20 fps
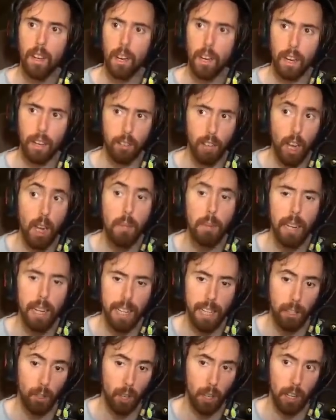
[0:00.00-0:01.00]
Is anybody
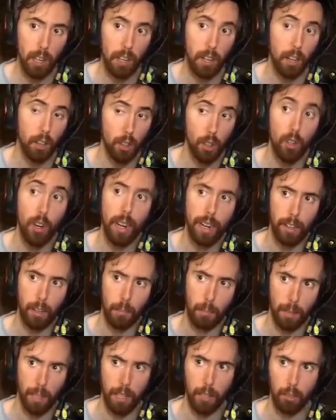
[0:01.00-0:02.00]
here on another layer?
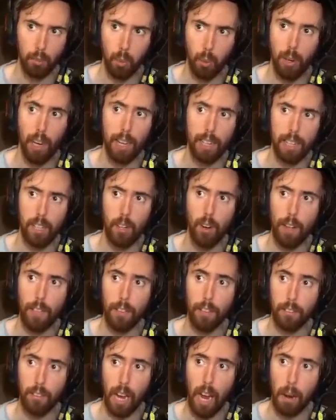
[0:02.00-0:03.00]
Because we're not going to let
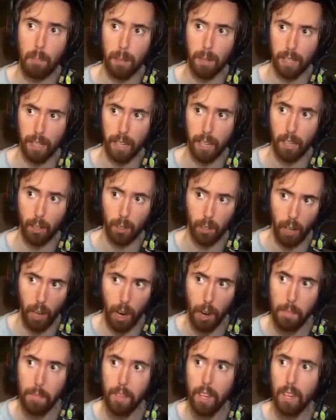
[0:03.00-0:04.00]
this happen again.
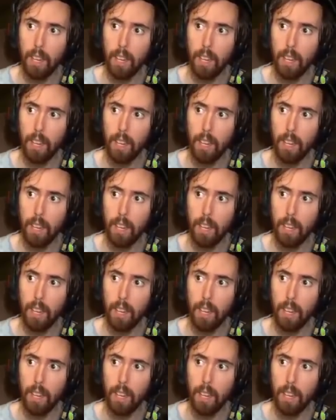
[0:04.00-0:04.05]
Okay.